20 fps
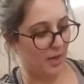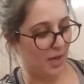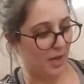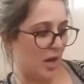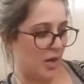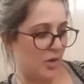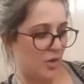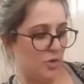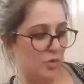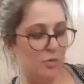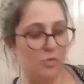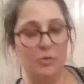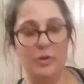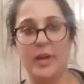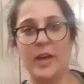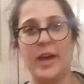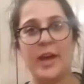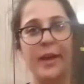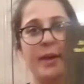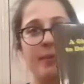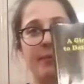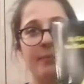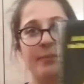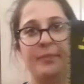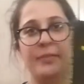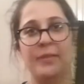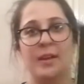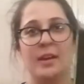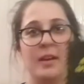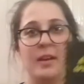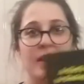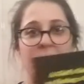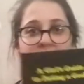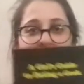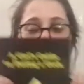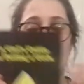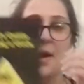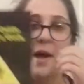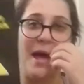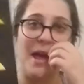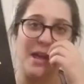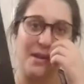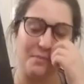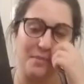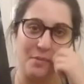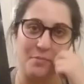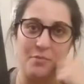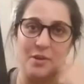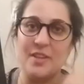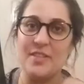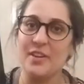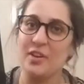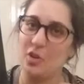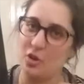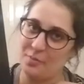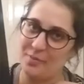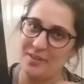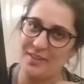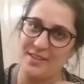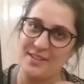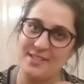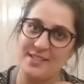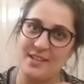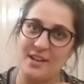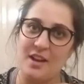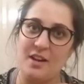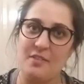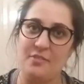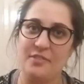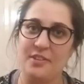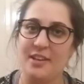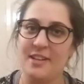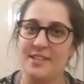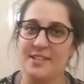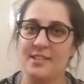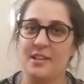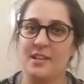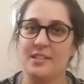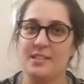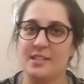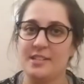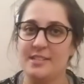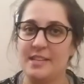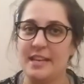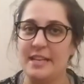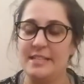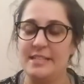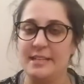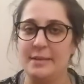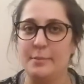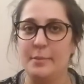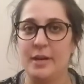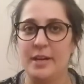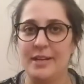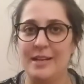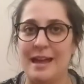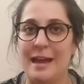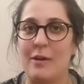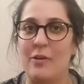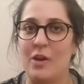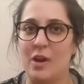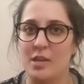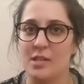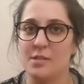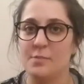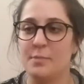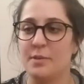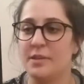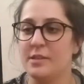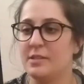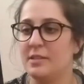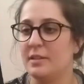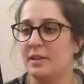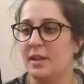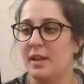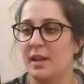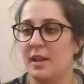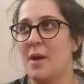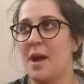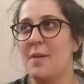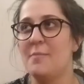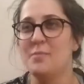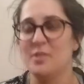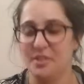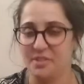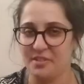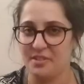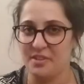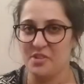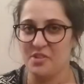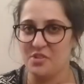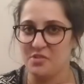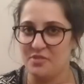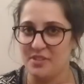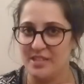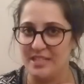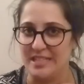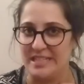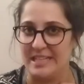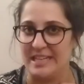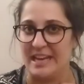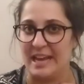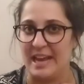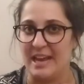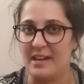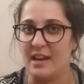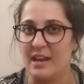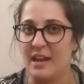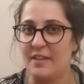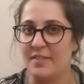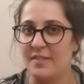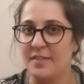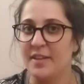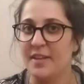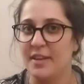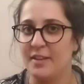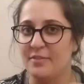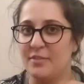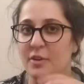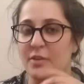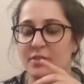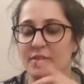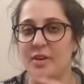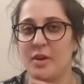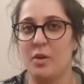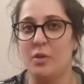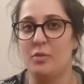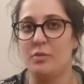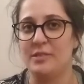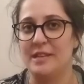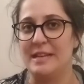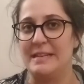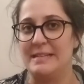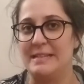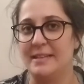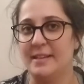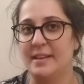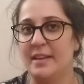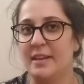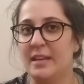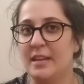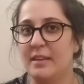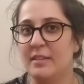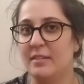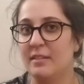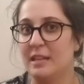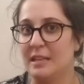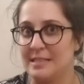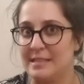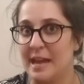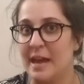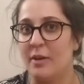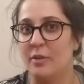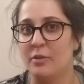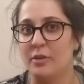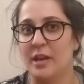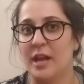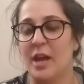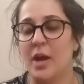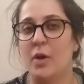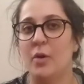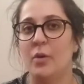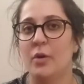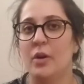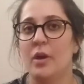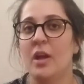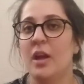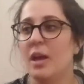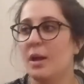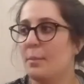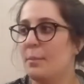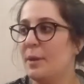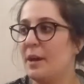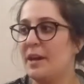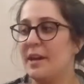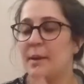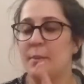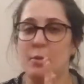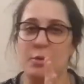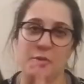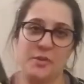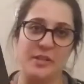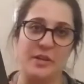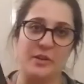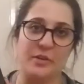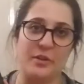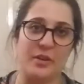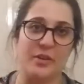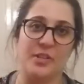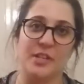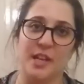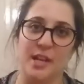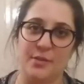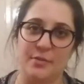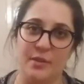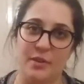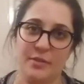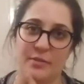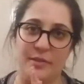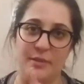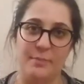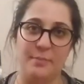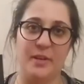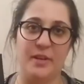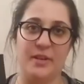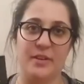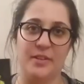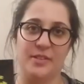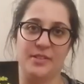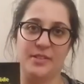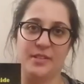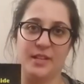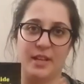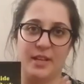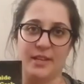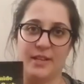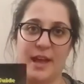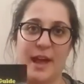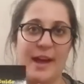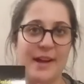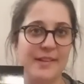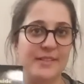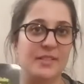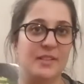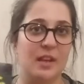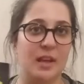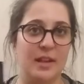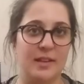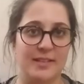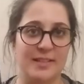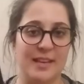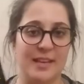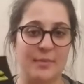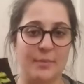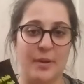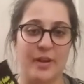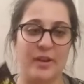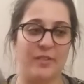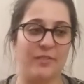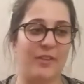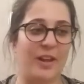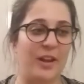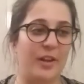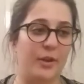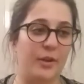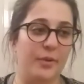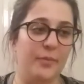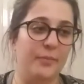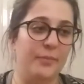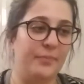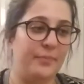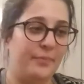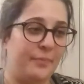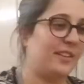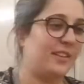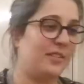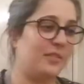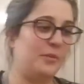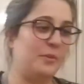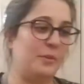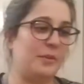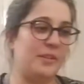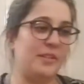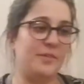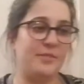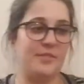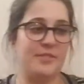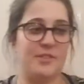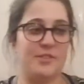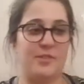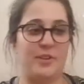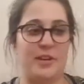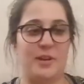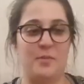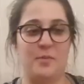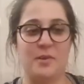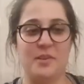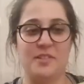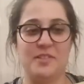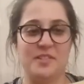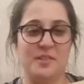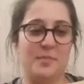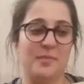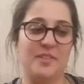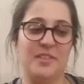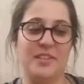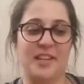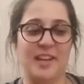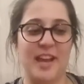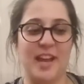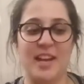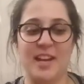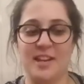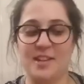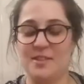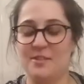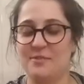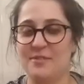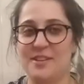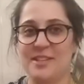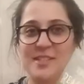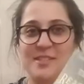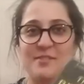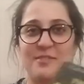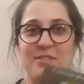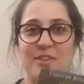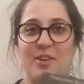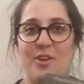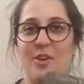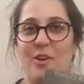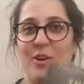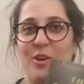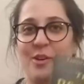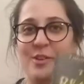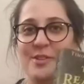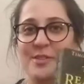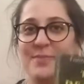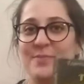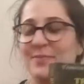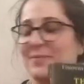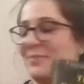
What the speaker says: Inouye. And my brother got me this after I started dating my now husband. I'm not going to read it again. I think I've got the whole dating a geek thing down now, but I'm also not going to get rid of it because it has sentimental value. Ooh, this one's a tricky one. Timothy Keller, The Reason for God.